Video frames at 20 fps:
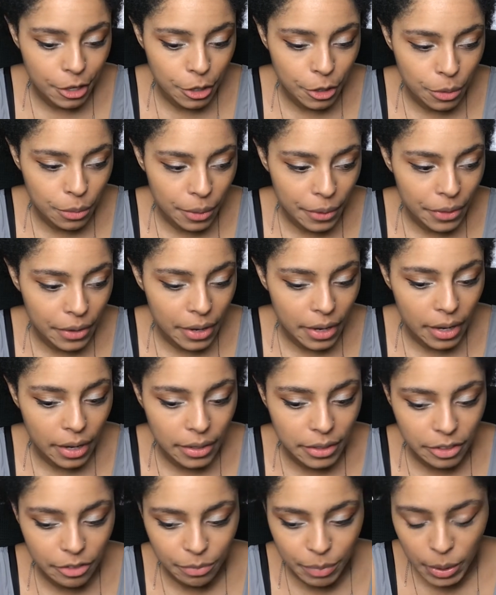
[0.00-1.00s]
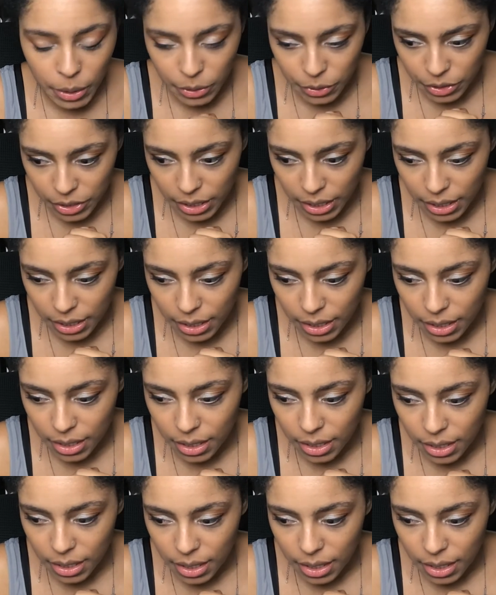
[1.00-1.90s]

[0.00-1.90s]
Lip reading: you were the kind of person